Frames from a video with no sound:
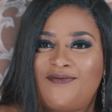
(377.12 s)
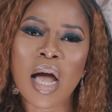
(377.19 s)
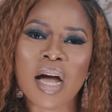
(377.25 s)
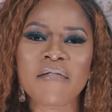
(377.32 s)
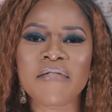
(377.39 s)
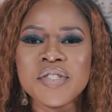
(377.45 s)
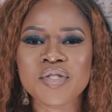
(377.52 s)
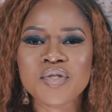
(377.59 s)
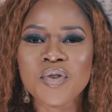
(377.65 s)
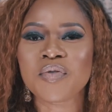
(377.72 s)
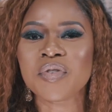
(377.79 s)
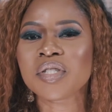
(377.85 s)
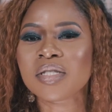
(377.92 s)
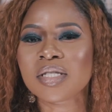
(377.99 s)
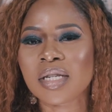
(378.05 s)
I have a
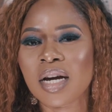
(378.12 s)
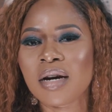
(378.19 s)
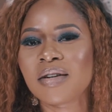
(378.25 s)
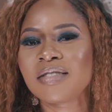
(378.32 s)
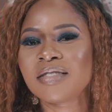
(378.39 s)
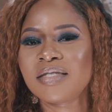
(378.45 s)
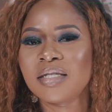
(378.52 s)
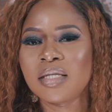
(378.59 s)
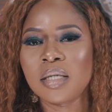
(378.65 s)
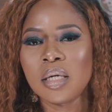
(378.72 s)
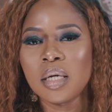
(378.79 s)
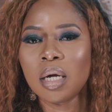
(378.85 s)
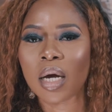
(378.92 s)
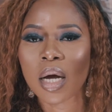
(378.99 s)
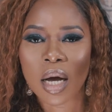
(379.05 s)
story to tell.
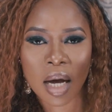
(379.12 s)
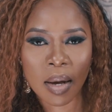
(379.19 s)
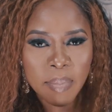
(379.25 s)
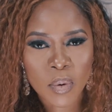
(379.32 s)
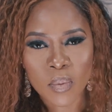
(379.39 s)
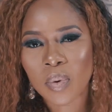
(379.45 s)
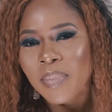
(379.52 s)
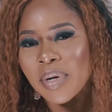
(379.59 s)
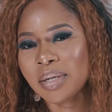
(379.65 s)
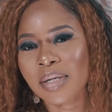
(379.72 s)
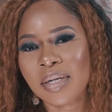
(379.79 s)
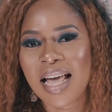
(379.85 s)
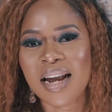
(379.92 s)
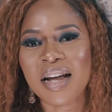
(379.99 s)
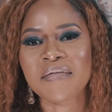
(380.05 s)
I'm a woman
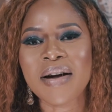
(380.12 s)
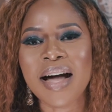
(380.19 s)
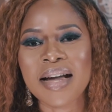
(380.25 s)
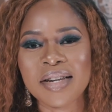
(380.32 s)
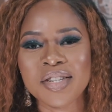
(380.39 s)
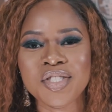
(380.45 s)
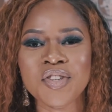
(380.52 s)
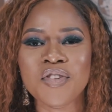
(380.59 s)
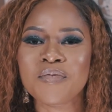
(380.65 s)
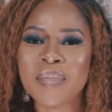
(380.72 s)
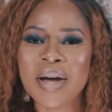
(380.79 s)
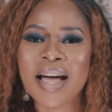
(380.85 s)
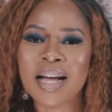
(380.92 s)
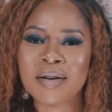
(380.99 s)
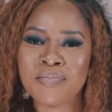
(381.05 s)
and I've had a share of
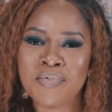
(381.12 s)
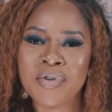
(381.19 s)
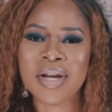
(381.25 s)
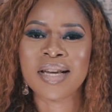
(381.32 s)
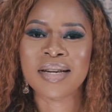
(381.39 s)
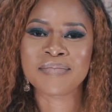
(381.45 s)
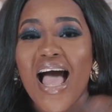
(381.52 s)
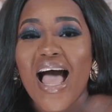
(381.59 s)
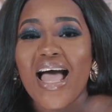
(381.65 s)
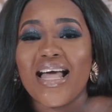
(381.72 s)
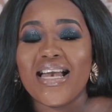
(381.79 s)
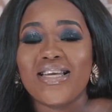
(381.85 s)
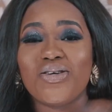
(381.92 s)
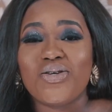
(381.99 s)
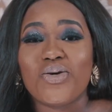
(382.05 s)
my heartbreak.
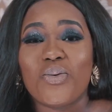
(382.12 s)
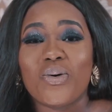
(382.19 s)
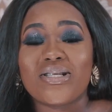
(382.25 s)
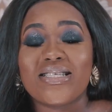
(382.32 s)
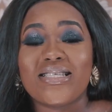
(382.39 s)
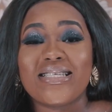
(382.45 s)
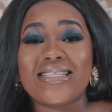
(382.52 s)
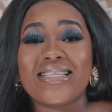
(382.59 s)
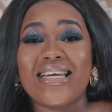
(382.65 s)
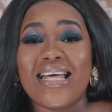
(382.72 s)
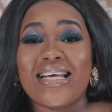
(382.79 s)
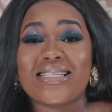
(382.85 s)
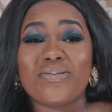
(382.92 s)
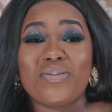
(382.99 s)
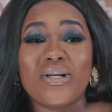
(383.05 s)
And you know what? It is the
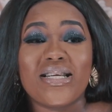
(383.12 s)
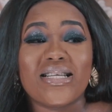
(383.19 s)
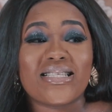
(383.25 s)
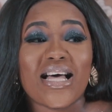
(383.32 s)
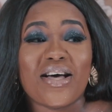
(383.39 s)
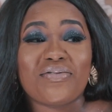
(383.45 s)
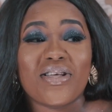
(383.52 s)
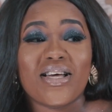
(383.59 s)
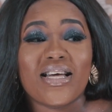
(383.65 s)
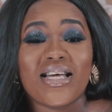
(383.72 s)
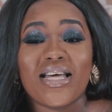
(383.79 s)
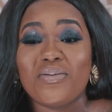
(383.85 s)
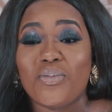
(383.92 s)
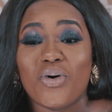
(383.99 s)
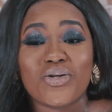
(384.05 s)
next minute after
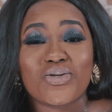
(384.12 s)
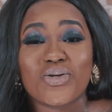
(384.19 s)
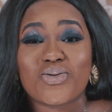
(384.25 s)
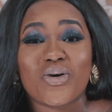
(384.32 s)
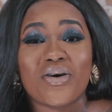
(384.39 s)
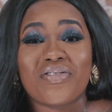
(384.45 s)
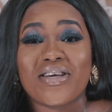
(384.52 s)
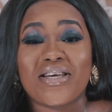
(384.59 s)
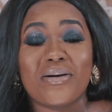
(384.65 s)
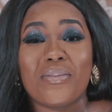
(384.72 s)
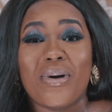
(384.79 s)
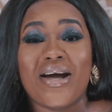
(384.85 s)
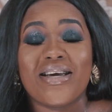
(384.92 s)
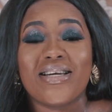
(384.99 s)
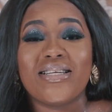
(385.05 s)
a month or two after you're
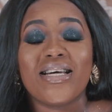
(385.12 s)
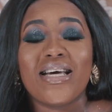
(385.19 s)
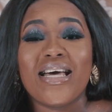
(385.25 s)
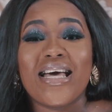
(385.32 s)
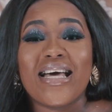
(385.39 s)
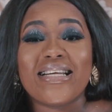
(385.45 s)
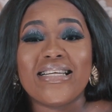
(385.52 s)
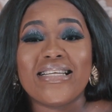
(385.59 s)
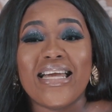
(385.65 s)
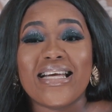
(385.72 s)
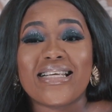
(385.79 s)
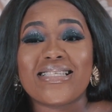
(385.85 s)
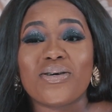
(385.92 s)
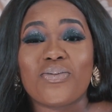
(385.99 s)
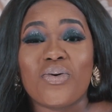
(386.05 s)
married, the
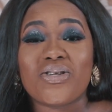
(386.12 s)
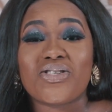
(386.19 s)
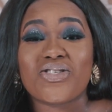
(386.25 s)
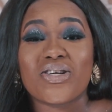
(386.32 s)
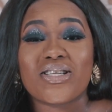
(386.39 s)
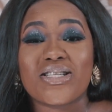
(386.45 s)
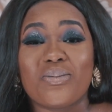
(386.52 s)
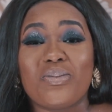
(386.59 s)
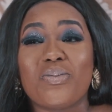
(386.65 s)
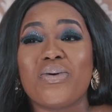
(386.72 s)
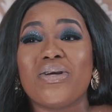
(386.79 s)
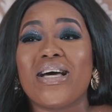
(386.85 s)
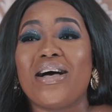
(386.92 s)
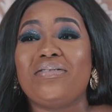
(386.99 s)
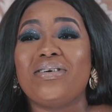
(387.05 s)
next, once you just tell
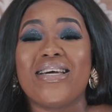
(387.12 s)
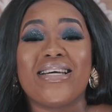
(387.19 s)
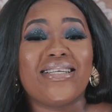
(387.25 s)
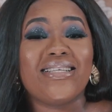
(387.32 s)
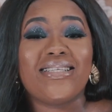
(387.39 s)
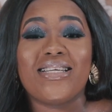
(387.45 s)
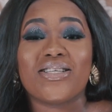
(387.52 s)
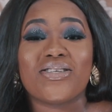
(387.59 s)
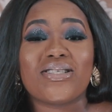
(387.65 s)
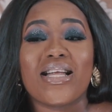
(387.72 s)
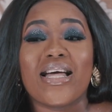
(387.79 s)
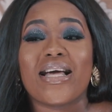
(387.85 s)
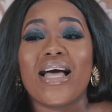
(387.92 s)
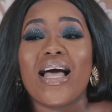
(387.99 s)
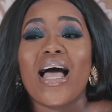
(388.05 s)
people you have a headache, they're just
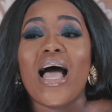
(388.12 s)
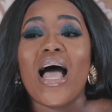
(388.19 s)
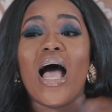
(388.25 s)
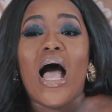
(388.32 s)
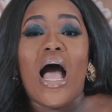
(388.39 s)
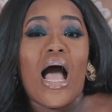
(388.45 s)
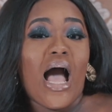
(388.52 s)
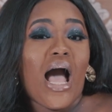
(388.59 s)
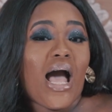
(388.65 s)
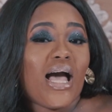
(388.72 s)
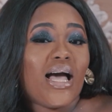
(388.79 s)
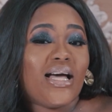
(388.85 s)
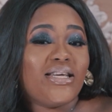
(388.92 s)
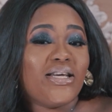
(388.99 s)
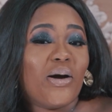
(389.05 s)
like,
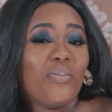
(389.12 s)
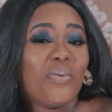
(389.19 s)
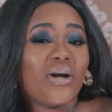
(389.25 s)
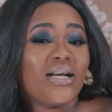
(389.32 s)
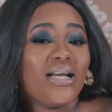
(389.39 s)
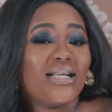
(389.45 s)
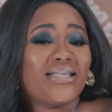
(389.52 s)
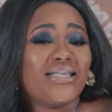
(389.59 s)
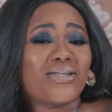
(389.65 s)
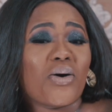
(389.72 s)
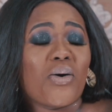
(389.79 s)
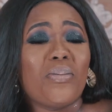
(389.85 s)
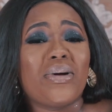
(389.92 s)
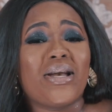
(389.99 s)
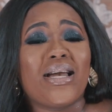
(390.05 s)
you're pregnant, it's
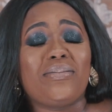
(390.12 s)
coming.